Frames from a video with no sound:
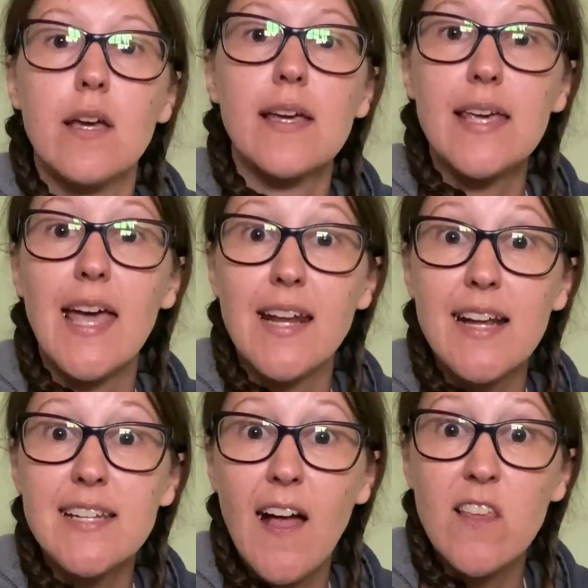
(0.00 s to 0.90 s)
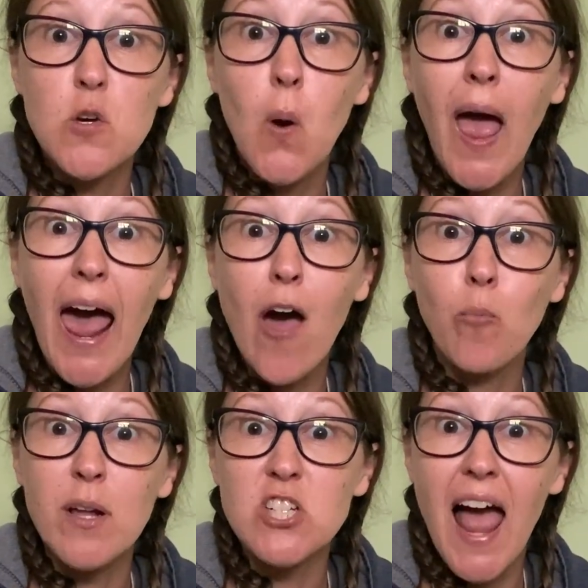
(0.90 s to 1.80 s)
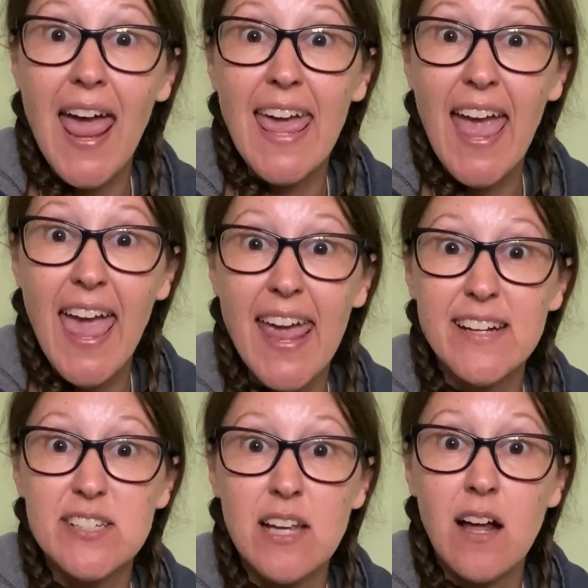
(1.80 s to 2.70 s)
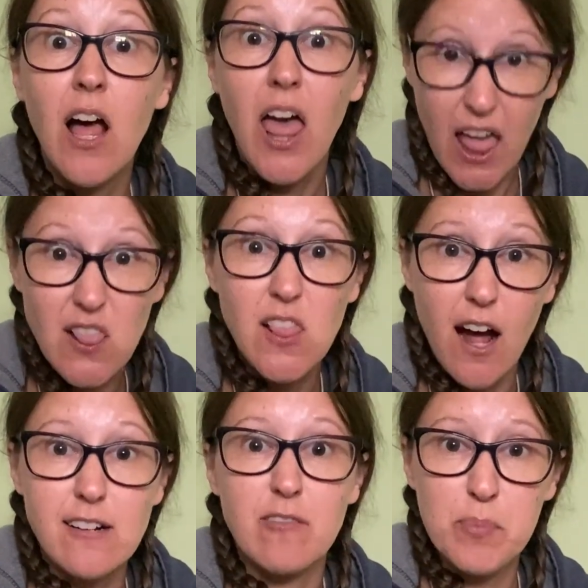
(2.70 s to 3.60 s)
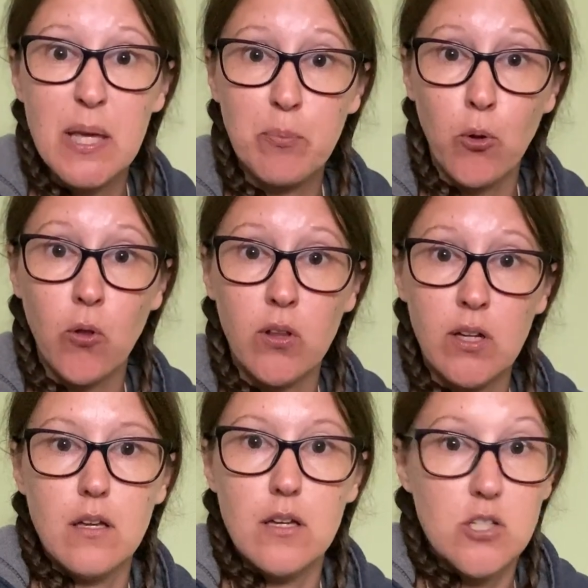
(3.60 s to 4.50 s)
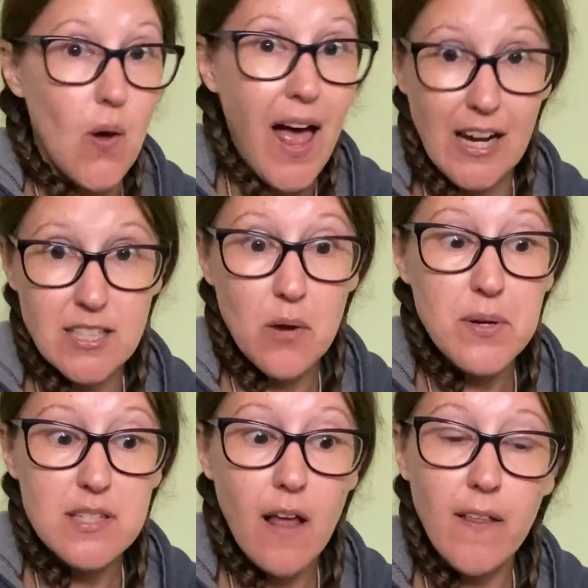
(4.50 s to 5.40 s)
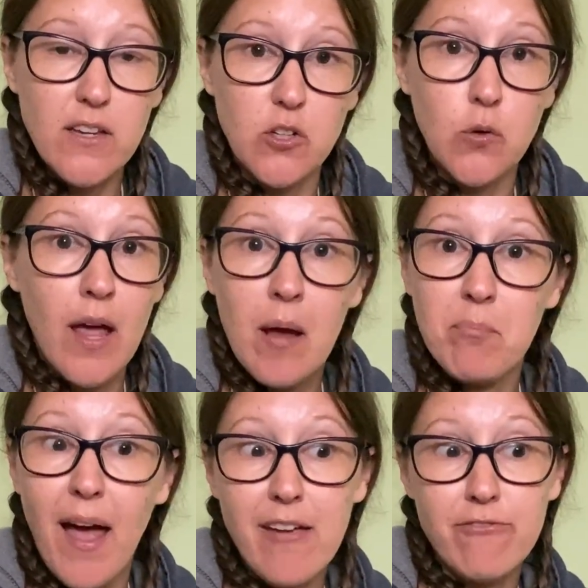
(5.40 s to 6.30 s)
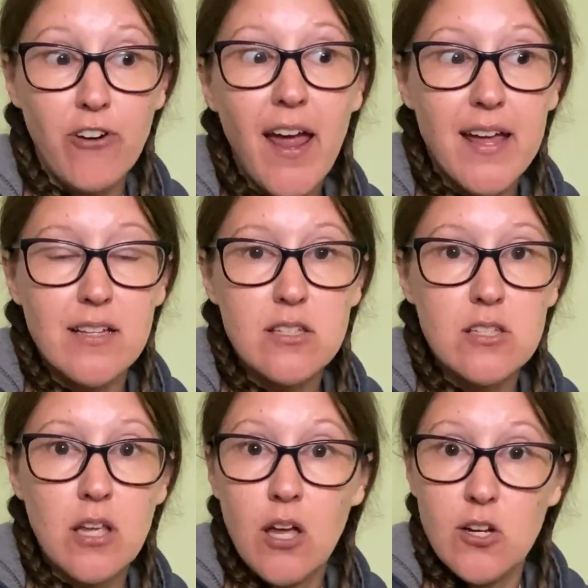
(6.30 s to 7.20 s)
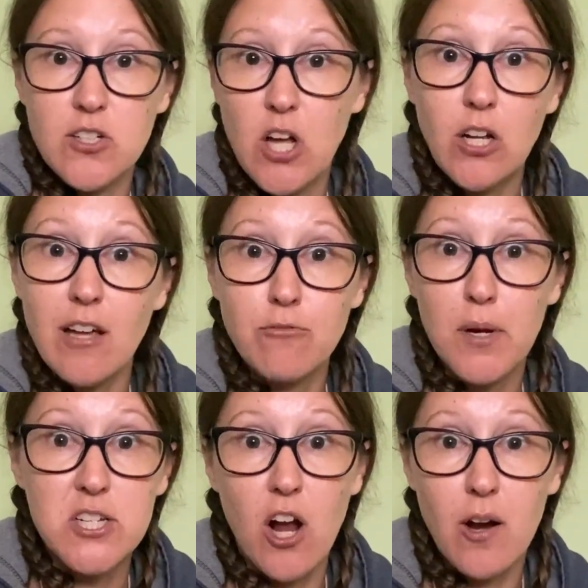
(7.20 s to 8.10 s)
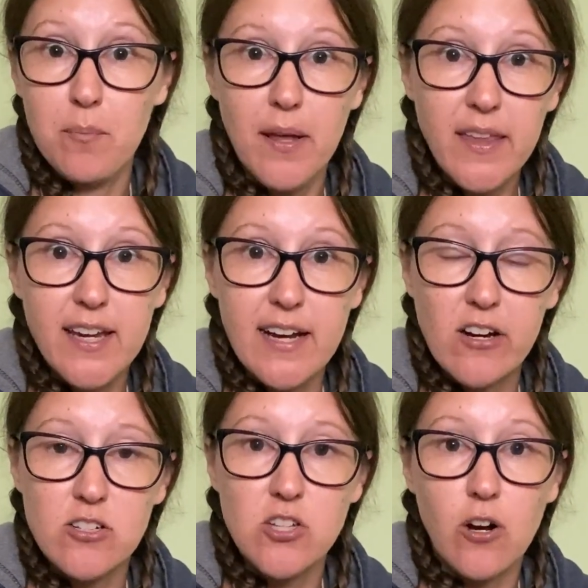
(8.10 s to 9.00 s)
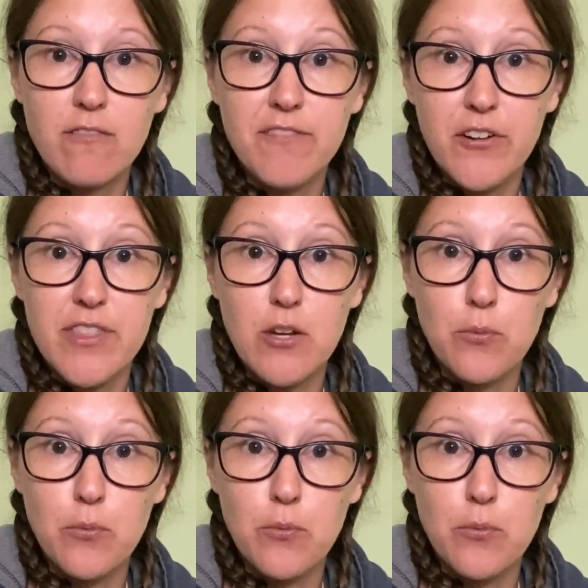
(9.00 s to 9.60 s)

Can I tell you how much I hate a lot of people? So as I was telling you, my friends, none of which are millionaires or filthy